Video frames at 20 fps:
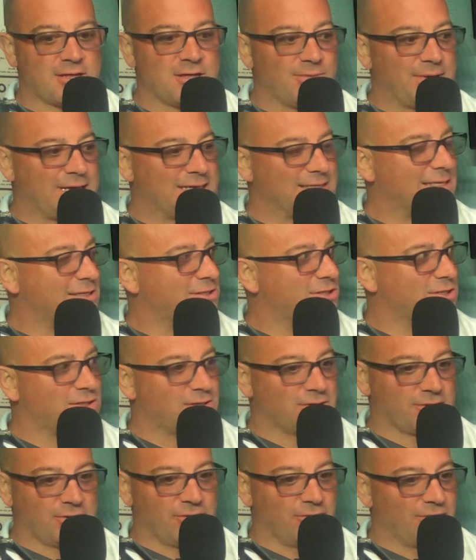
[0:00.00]
you because I just
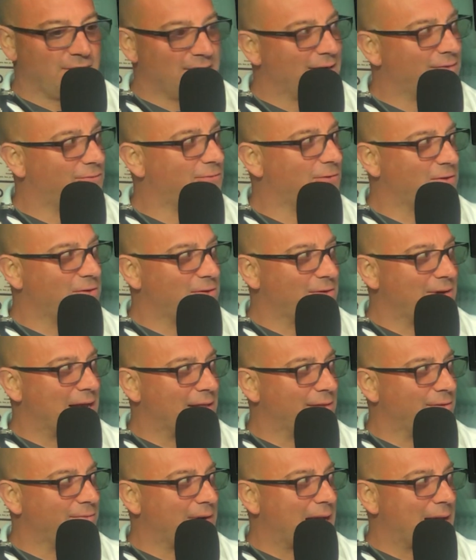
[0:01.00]
took you a little further
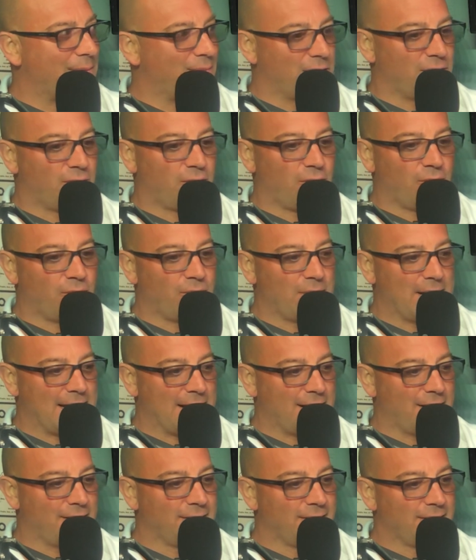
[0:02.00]
down the rabbit hole
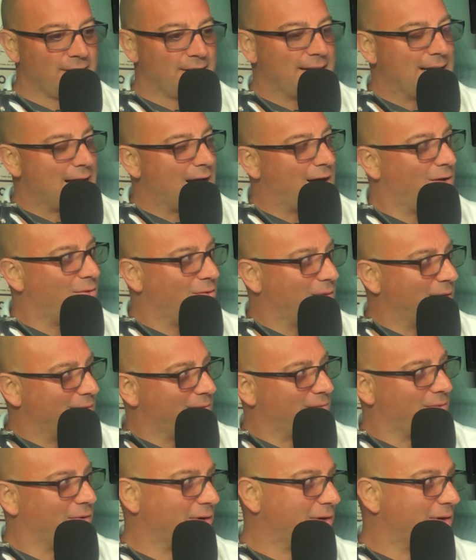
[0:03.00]
where now
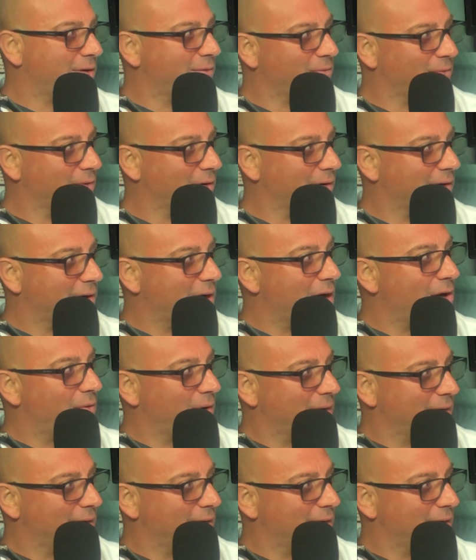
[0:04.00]
we're going.